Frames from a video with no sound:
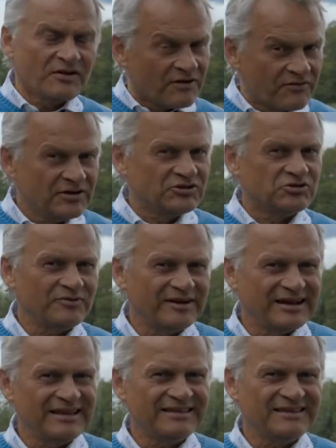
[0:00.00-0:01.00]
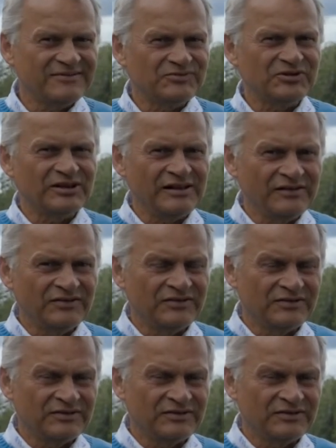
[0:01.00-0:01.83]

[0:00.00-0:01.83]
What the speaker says: rejuvenate themselves